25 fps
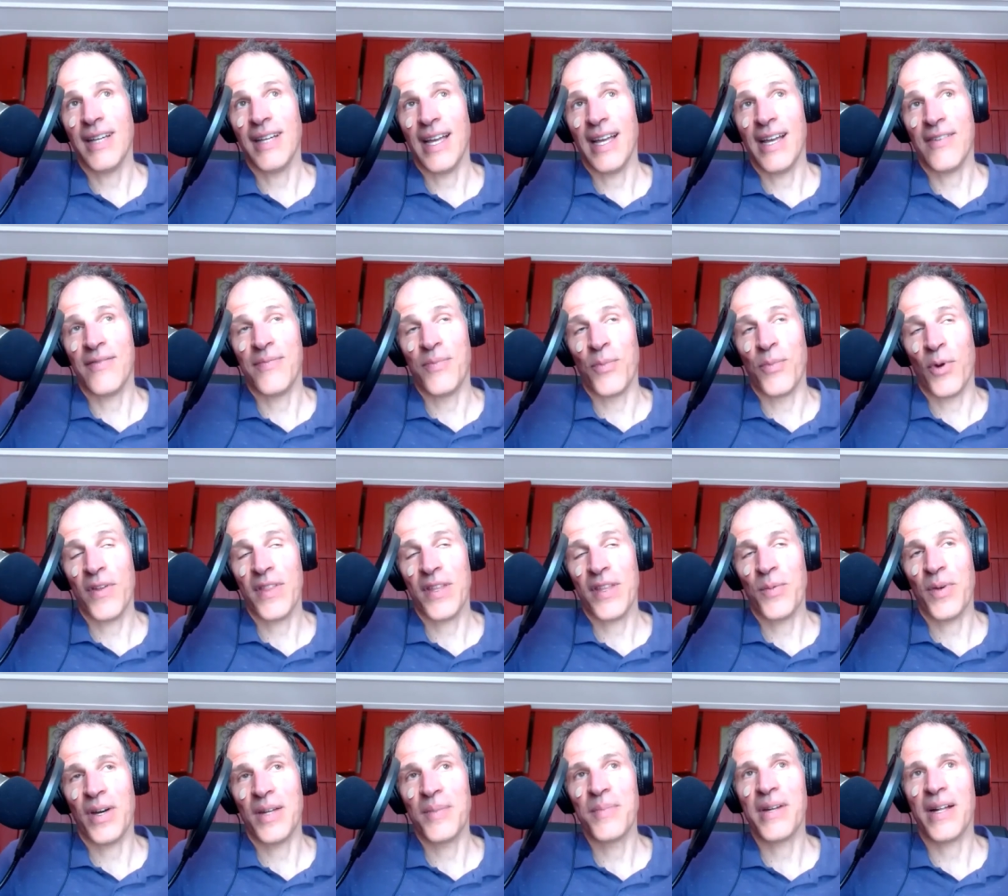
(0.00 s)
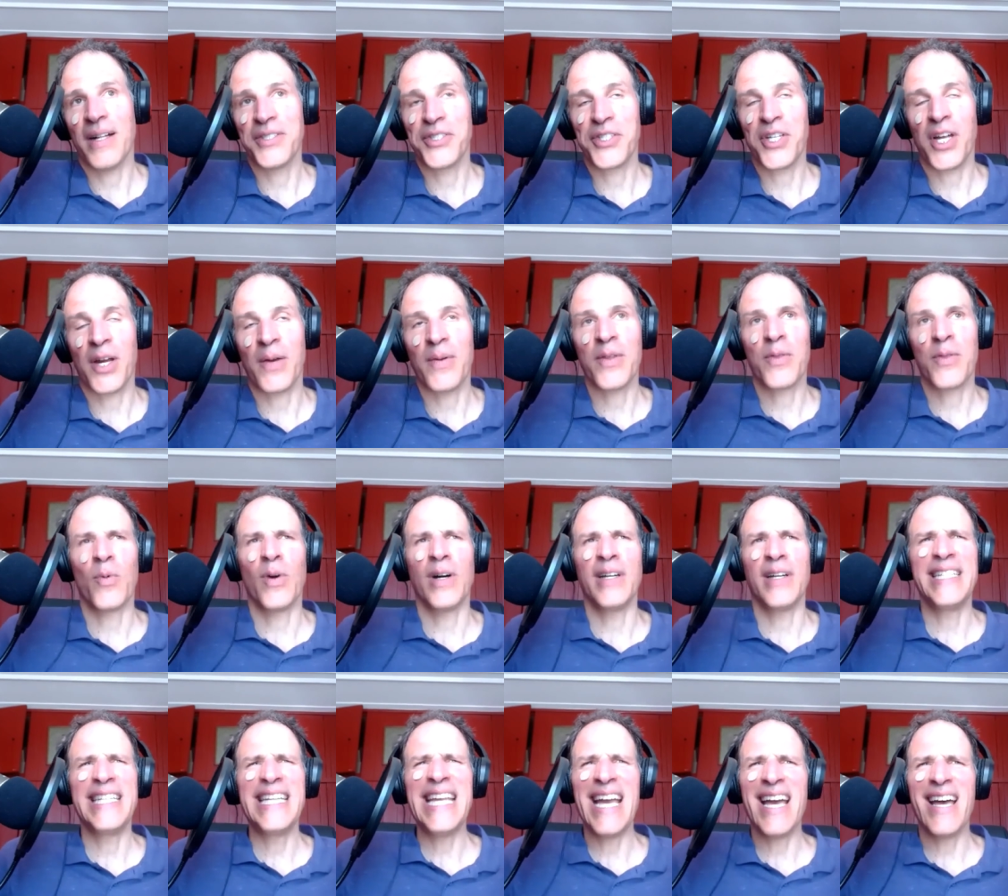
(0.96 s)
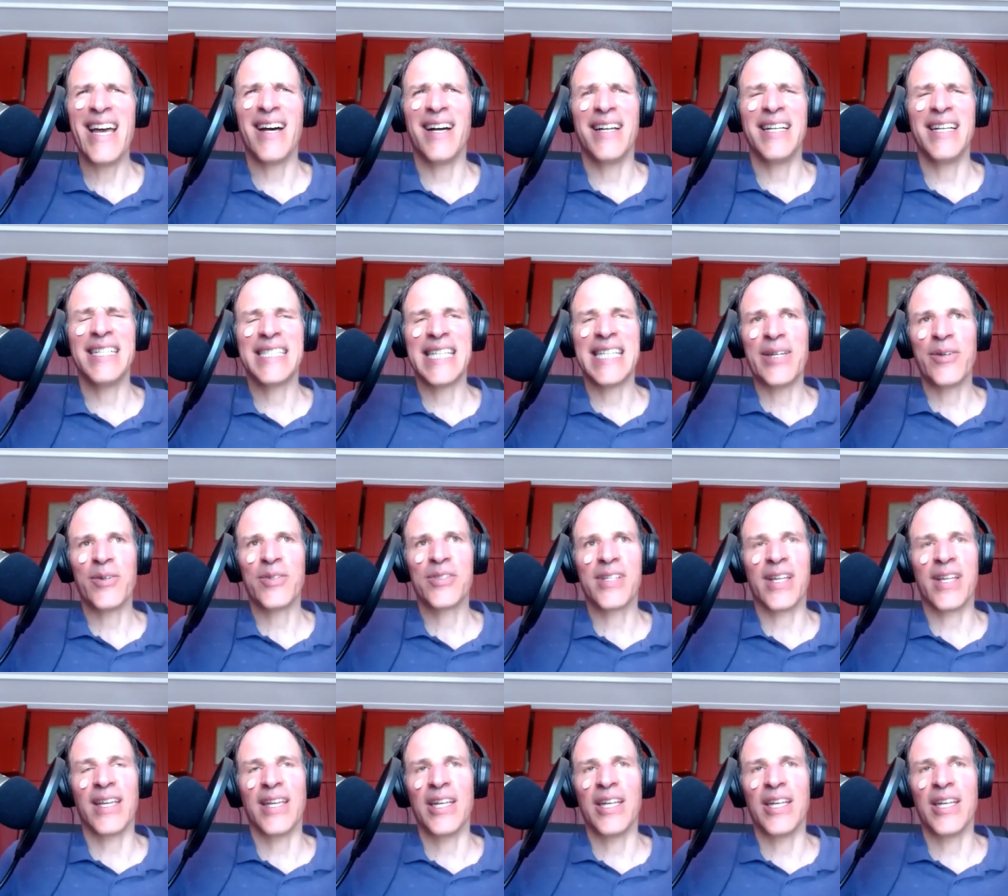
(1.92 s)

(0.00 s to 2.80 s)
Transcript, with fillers: I have more than one, but I'll start with one. Yeah, it's interesting.